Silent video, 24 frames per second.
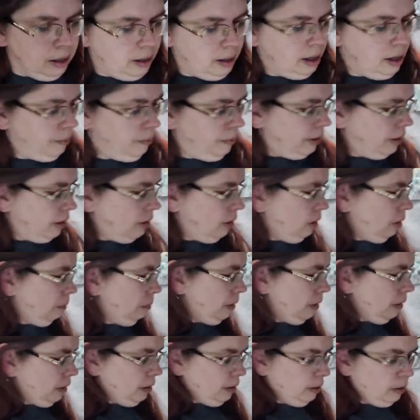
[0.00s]
now we can
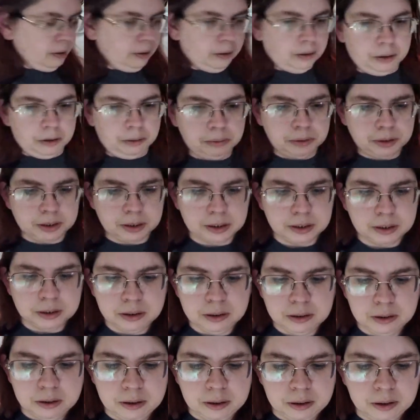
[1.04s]
let's
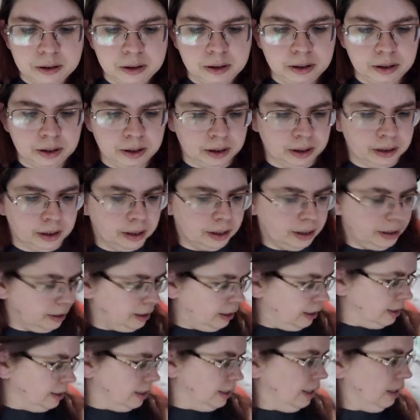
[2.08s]
get
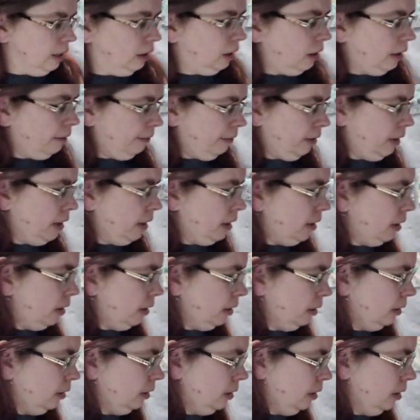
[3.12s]
that tail off of there.
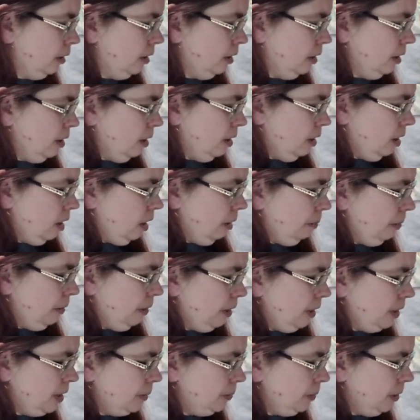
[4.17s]
Open
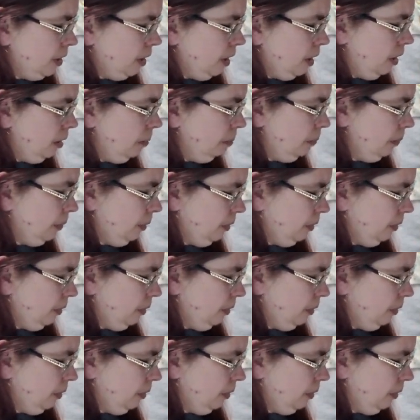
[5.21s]
this one up.